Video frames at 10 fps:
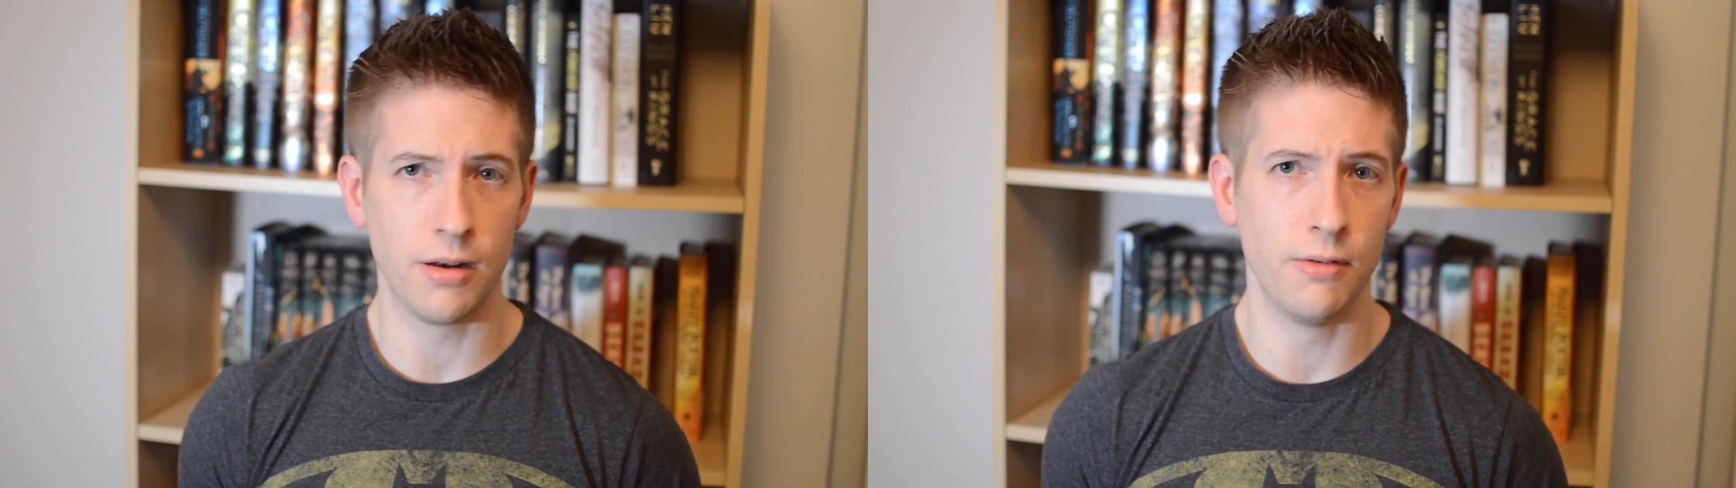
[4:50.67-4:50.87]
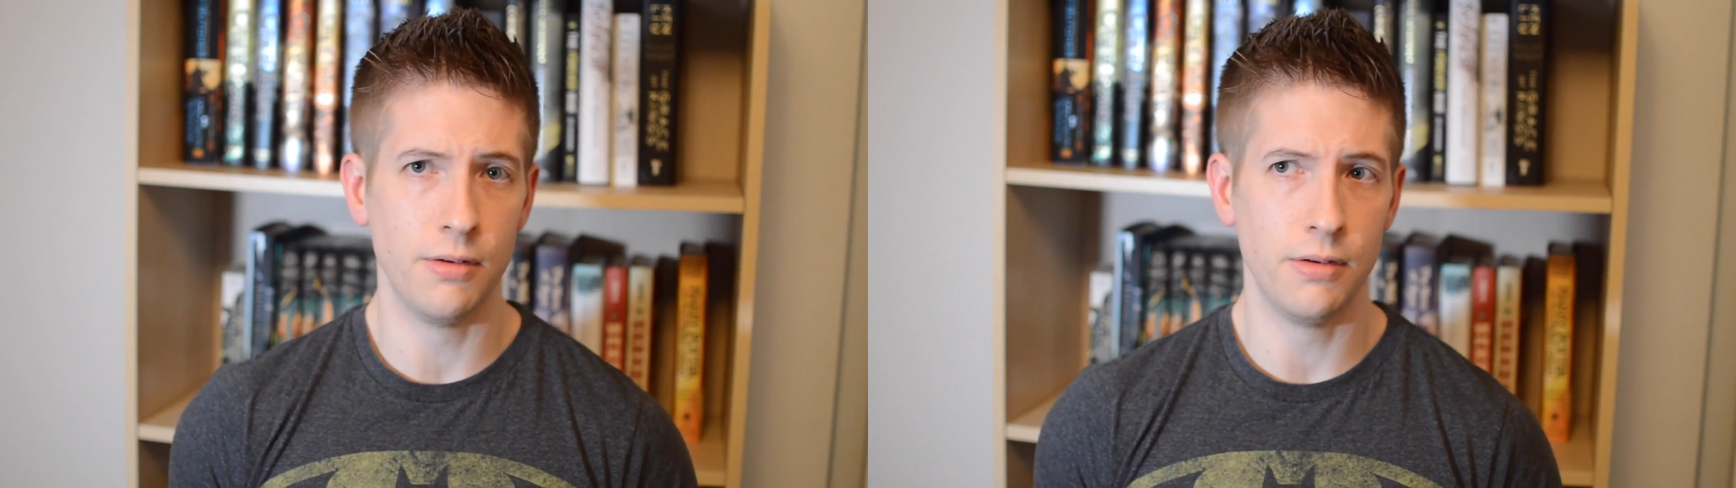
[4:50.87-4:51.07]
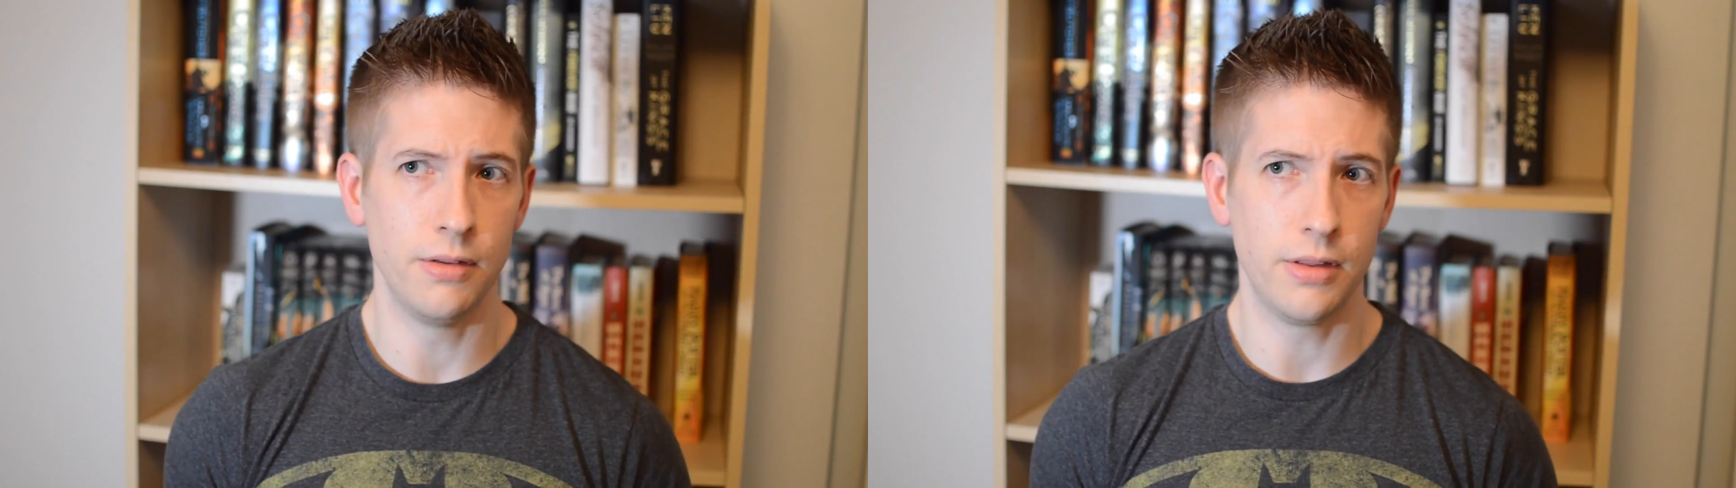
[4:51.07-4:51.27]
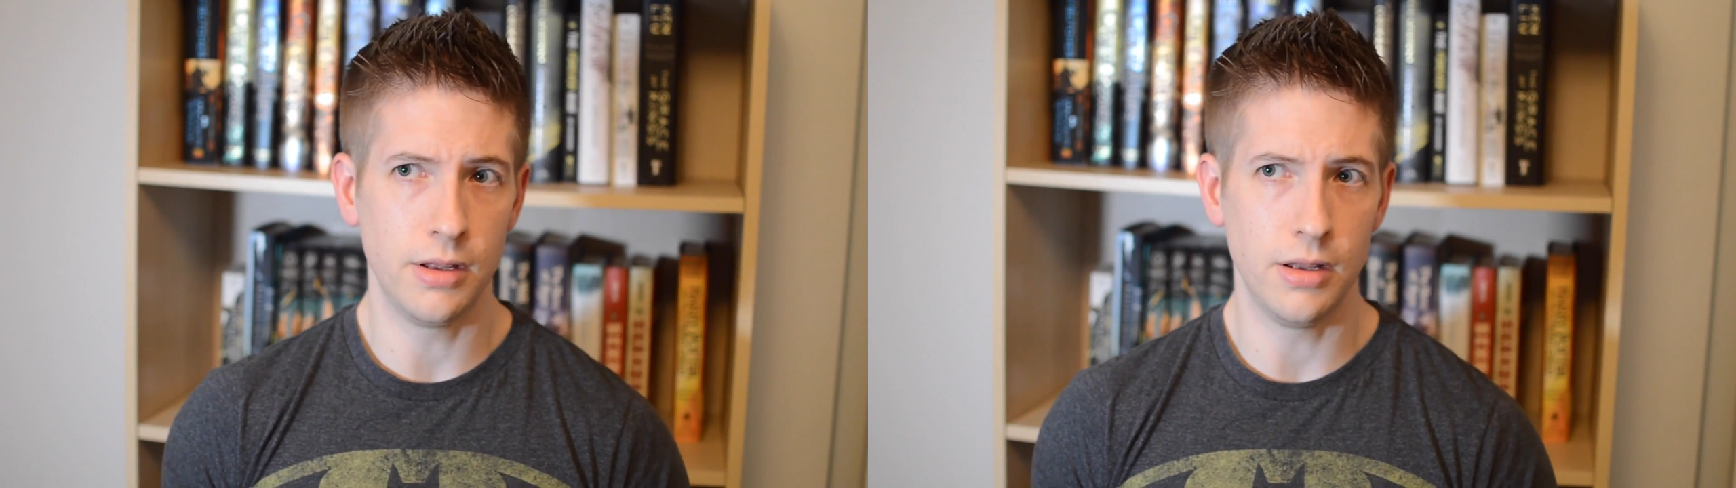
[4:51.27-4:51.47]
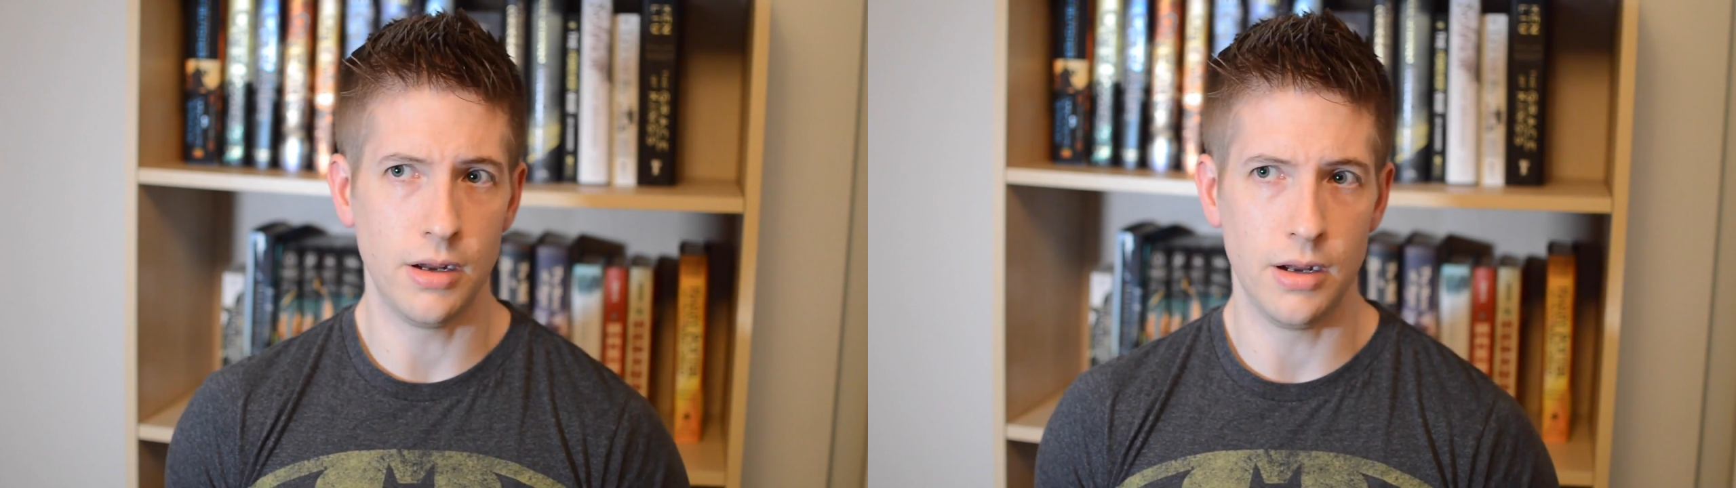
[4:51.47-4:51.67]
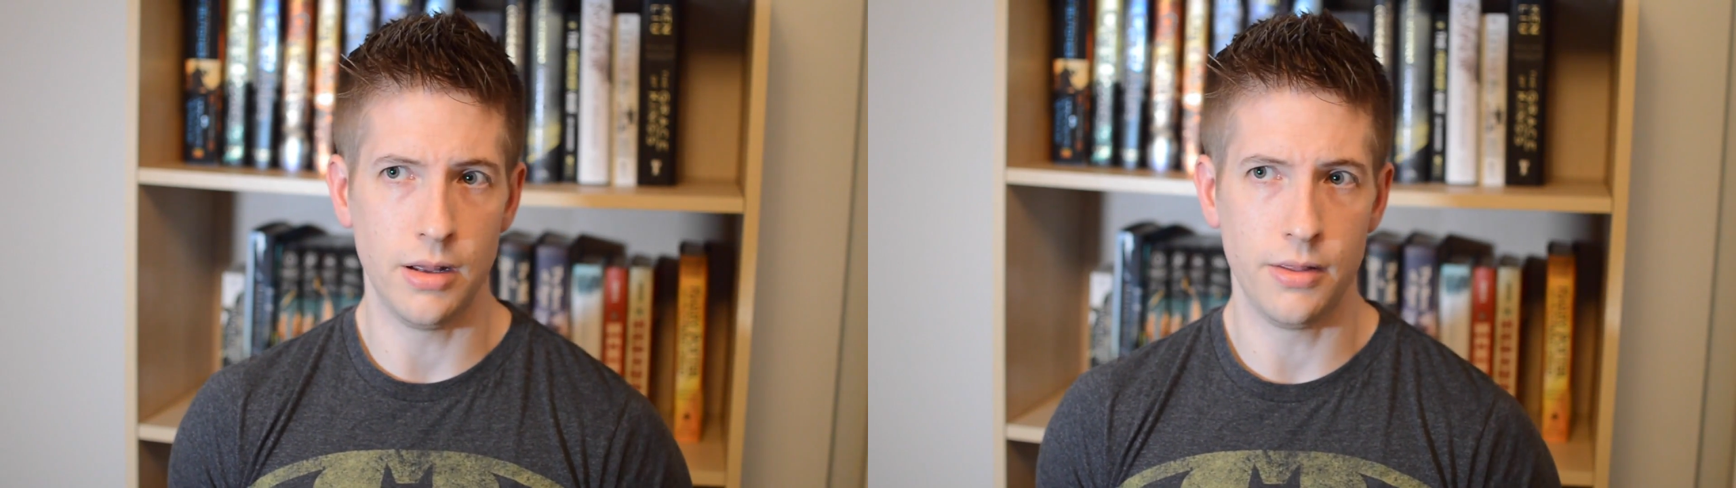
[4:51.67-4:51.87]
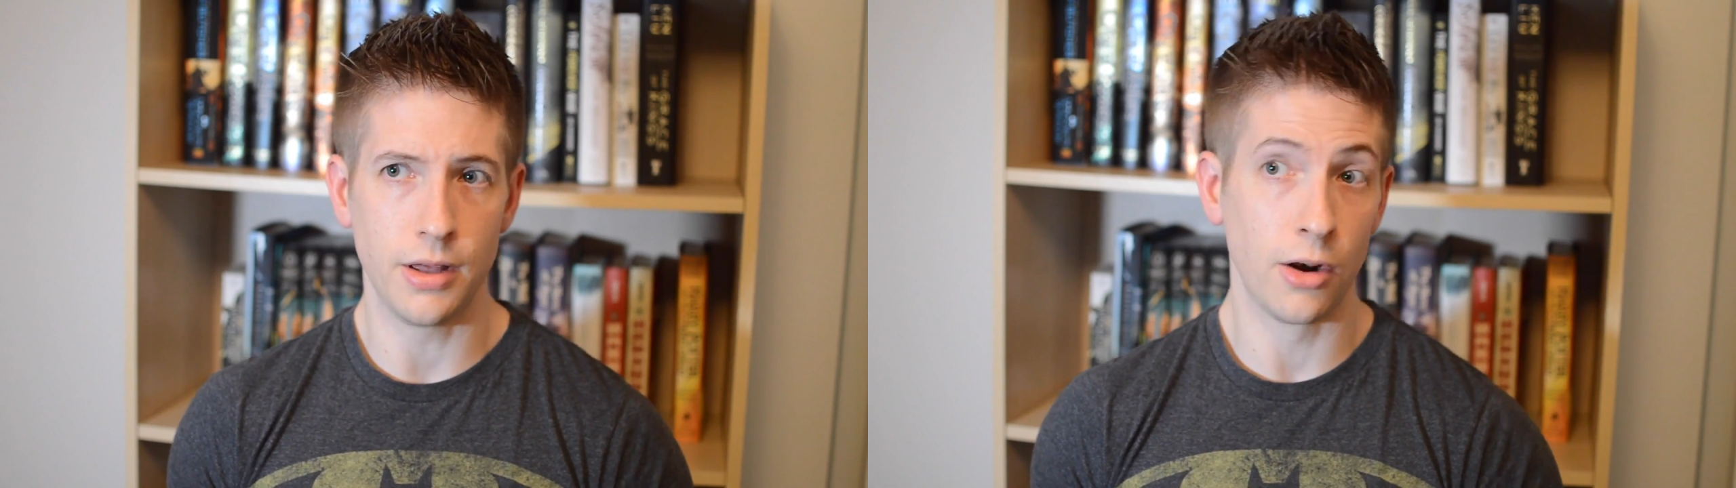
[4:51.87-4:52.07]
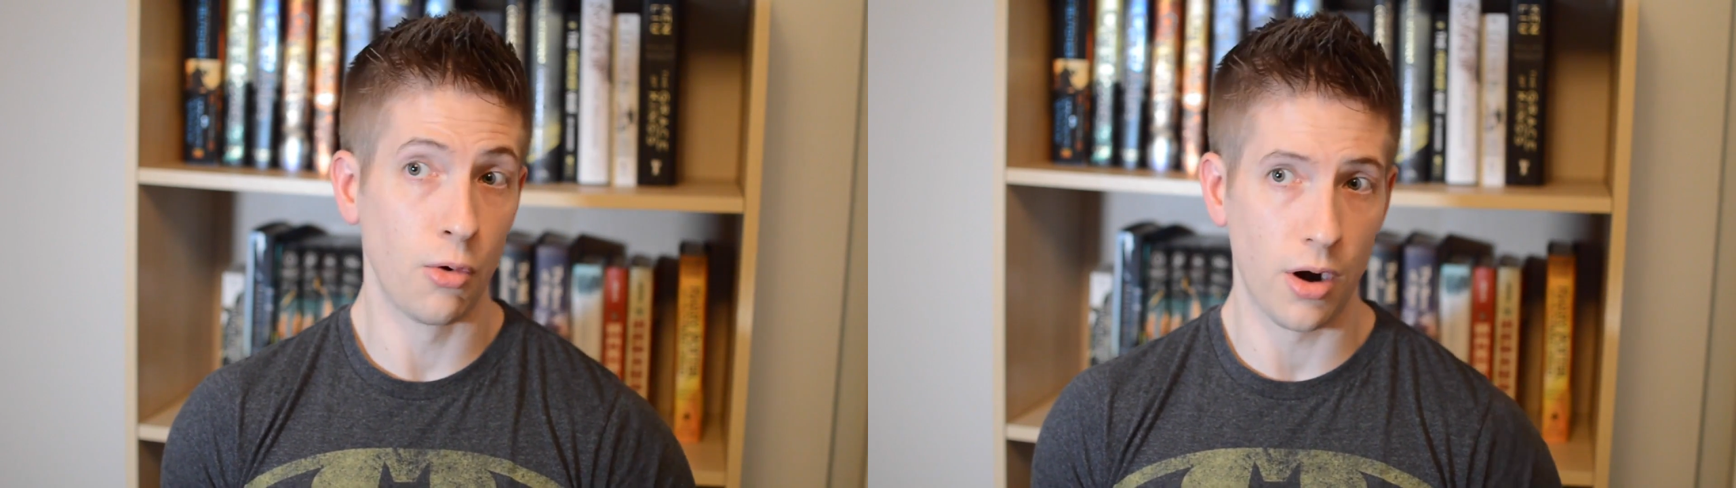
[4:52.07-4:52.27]

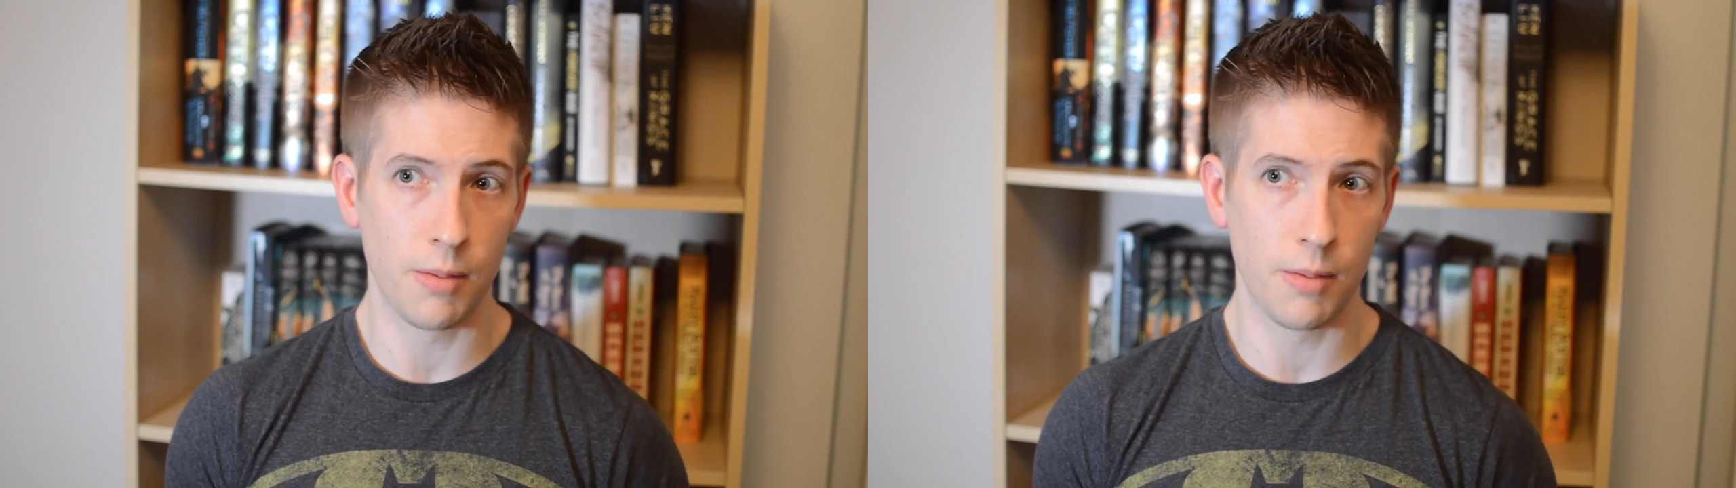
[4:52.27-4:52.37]
unknown